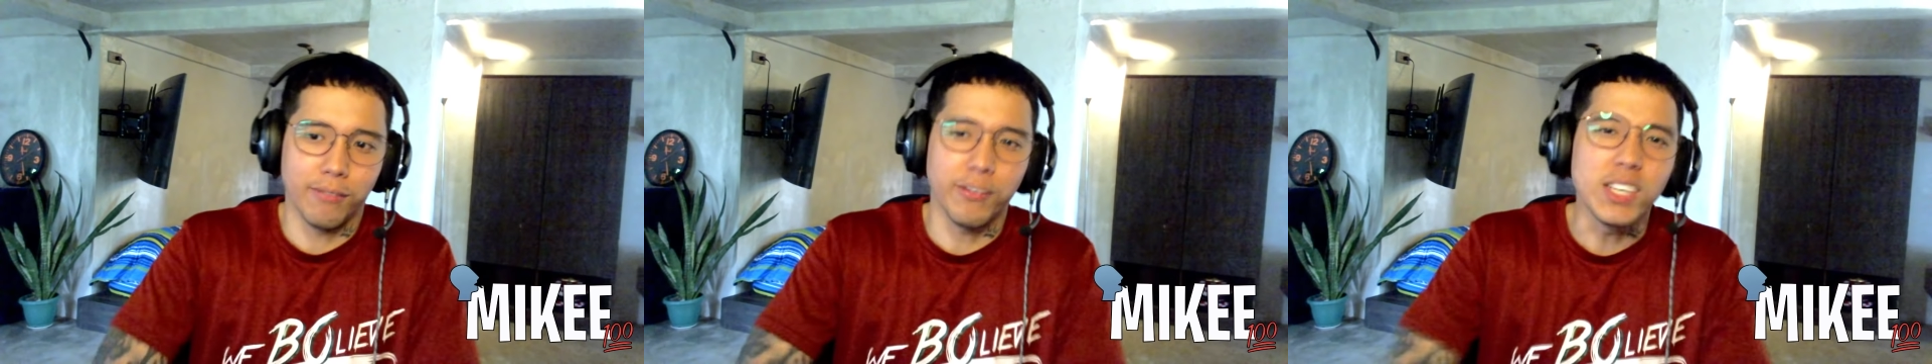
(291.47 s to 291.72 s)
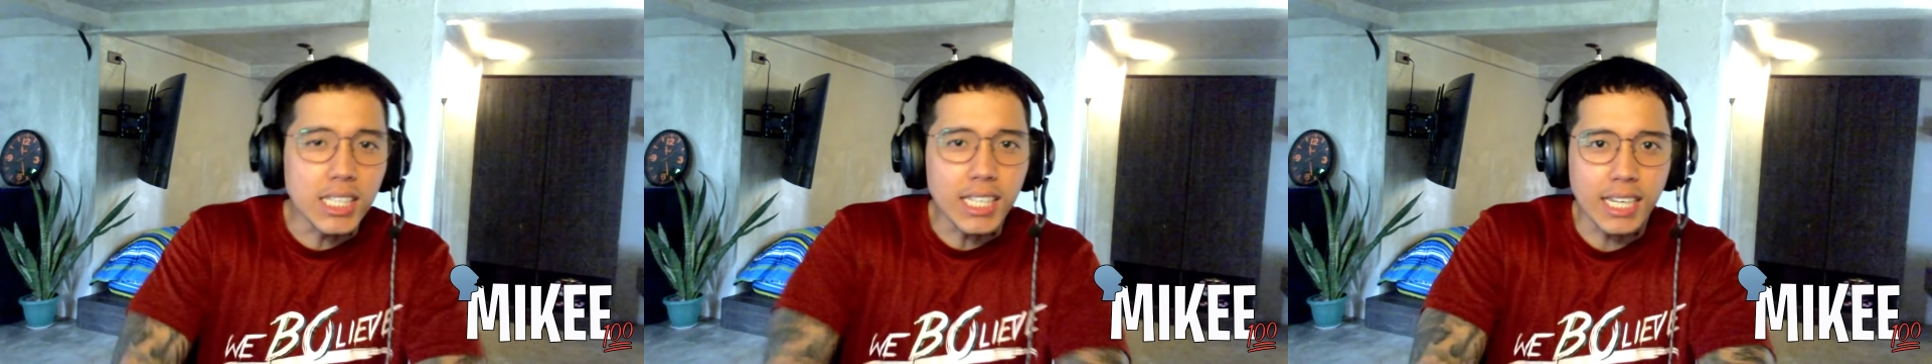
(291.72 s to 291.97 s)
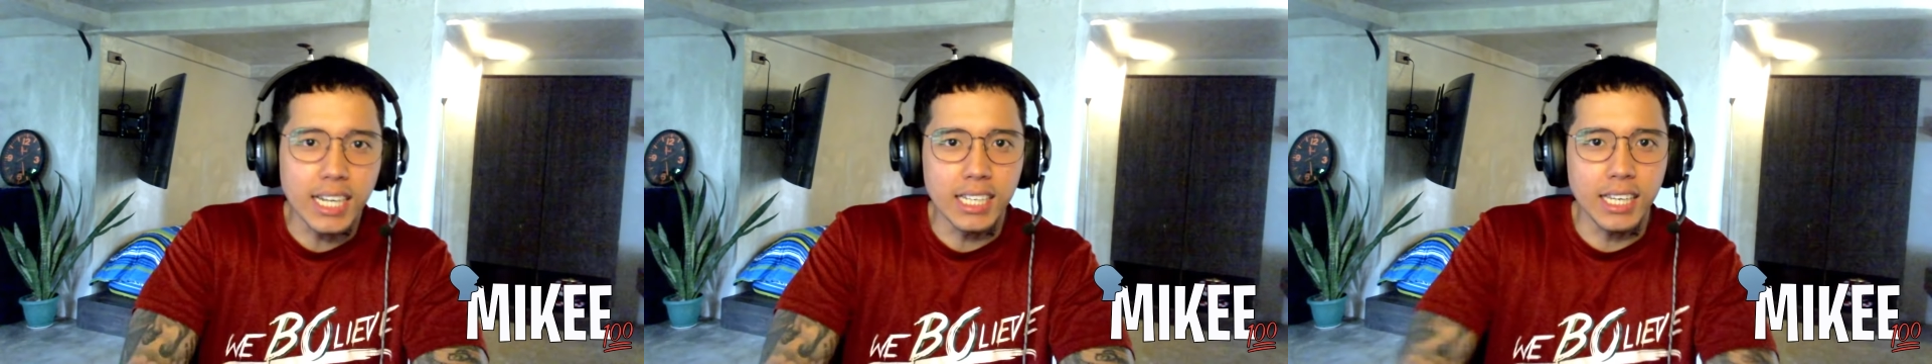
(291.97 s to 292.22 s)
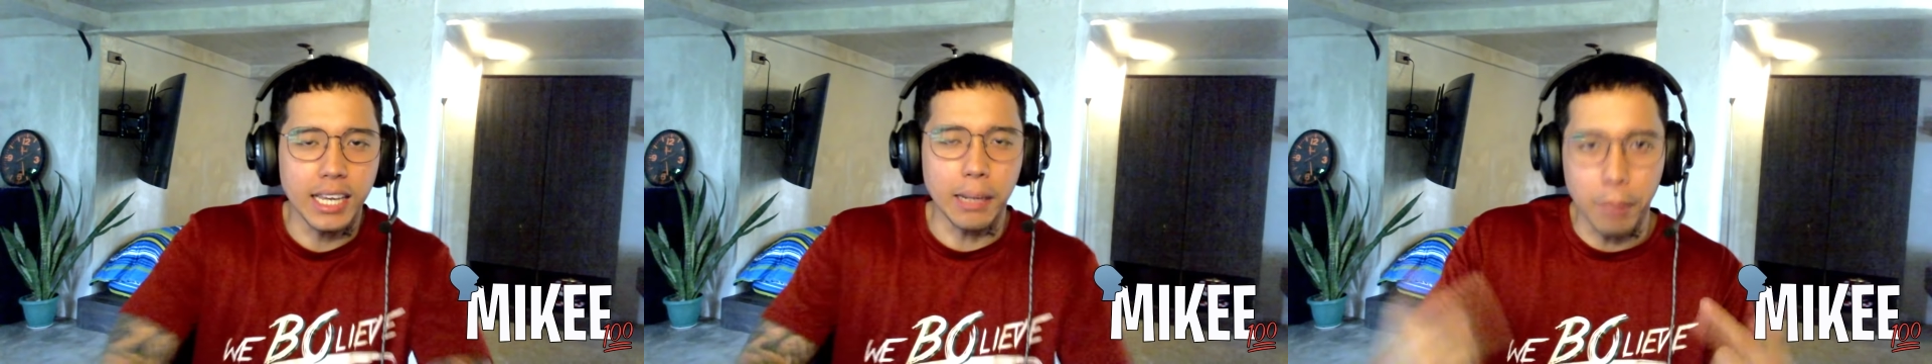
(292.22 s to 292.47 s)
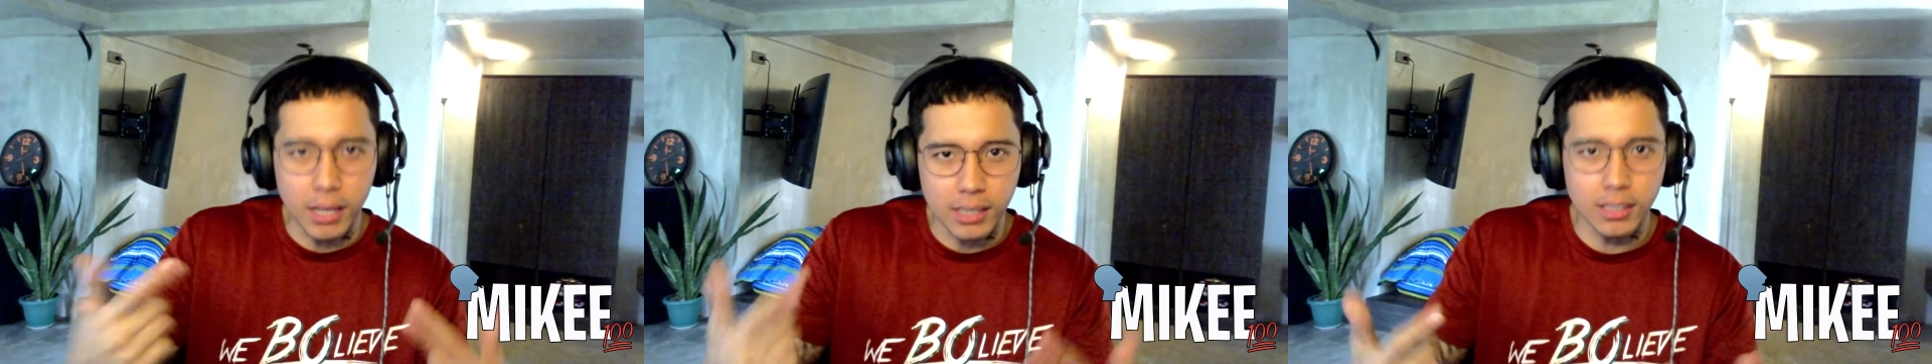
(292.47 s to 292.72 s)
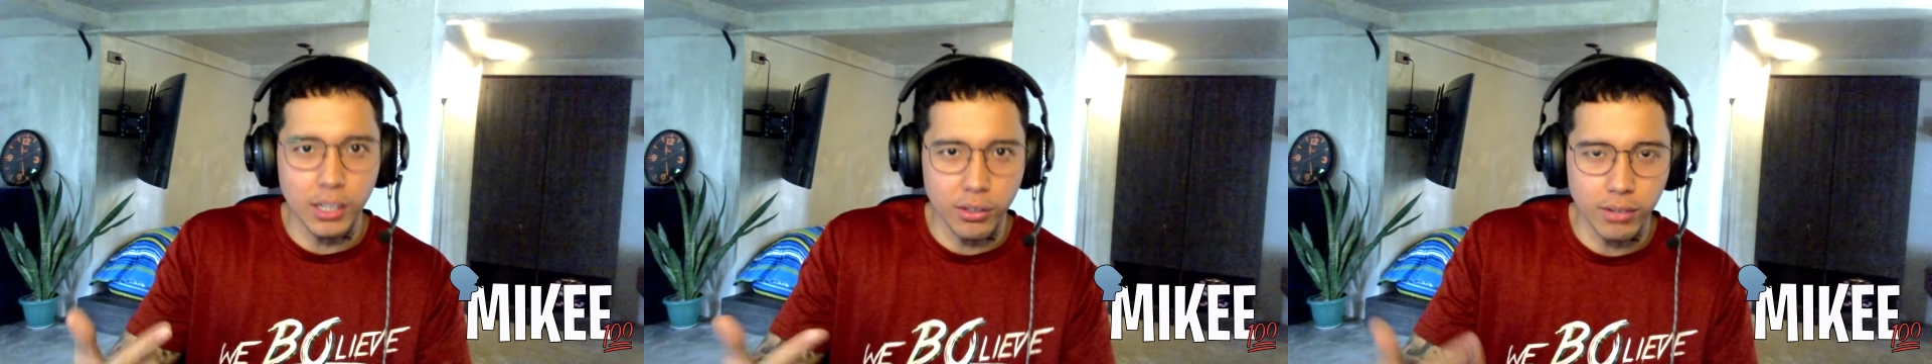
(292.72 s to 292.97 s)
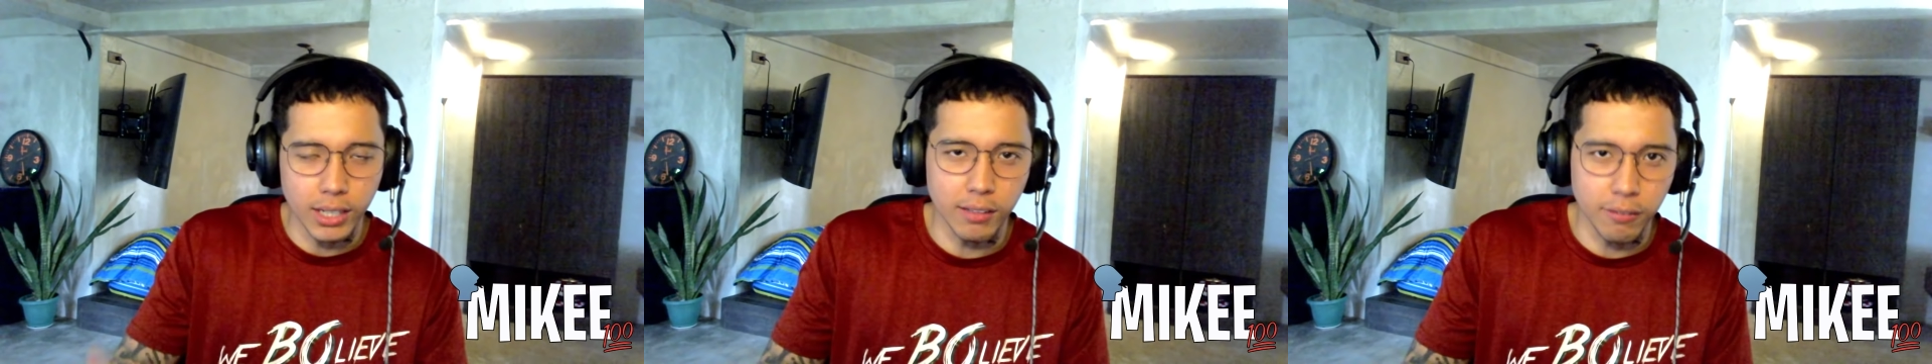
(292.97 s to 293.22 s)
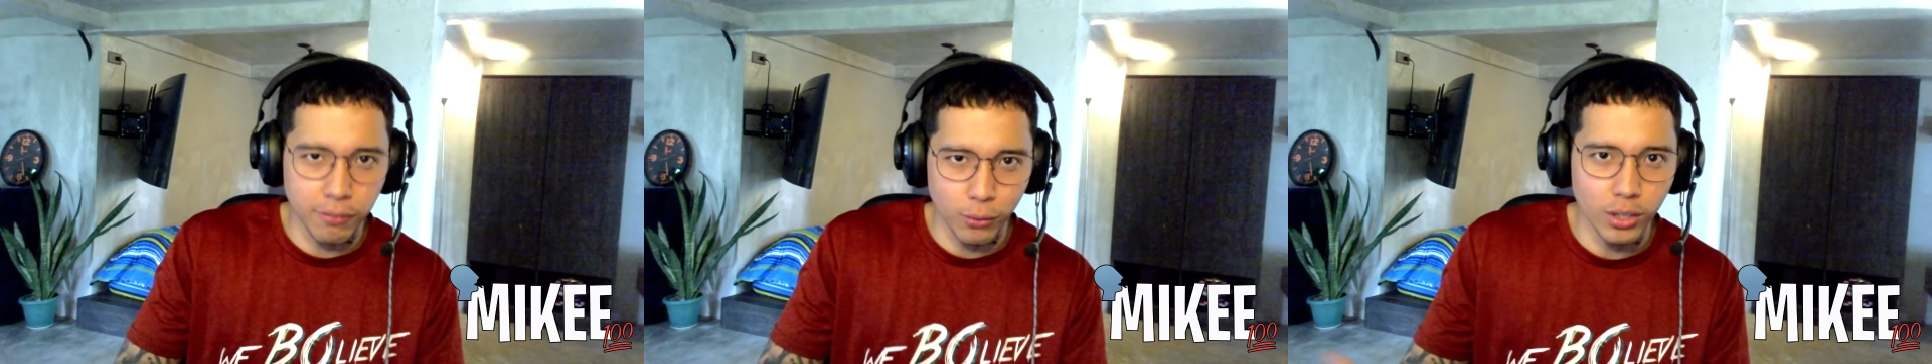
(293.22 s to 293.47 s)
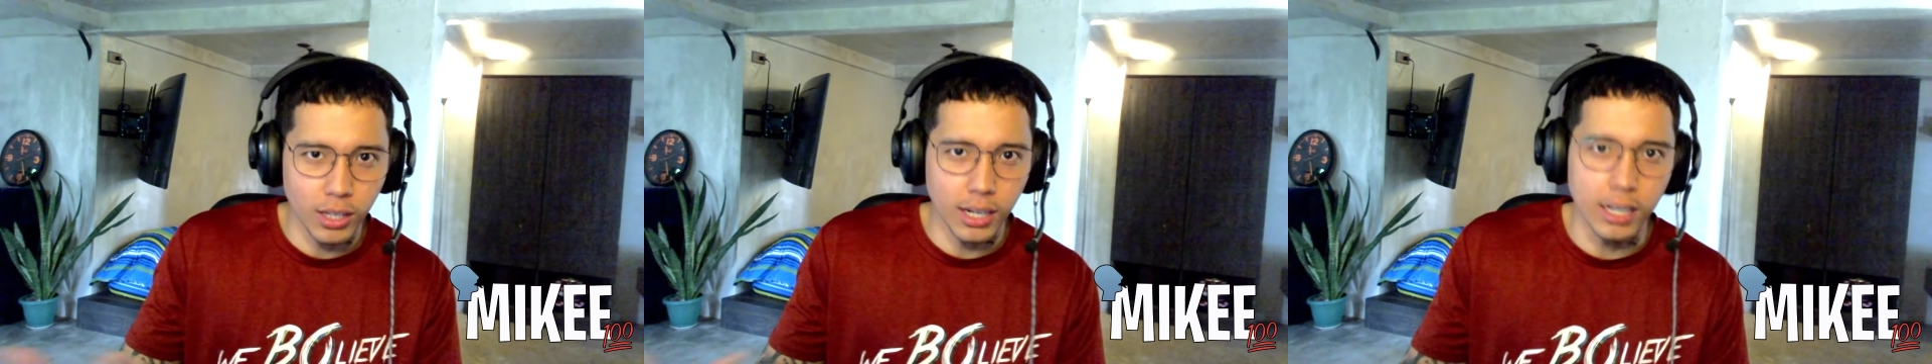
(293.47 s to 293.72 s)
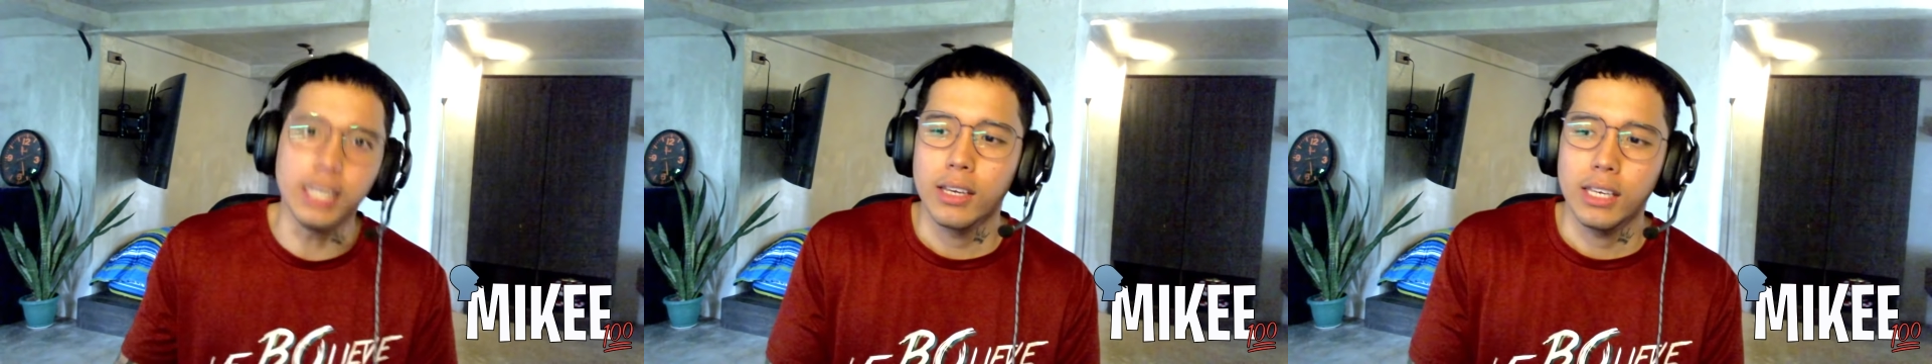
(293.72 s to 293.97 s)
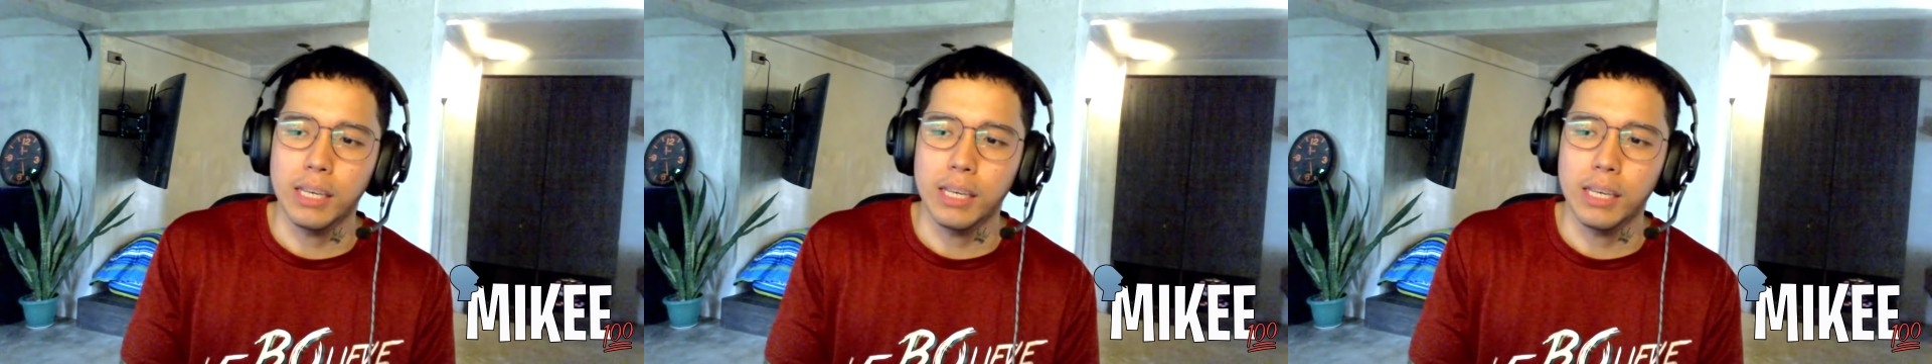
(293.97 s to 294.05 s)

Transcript: physically and mentally ready for the league.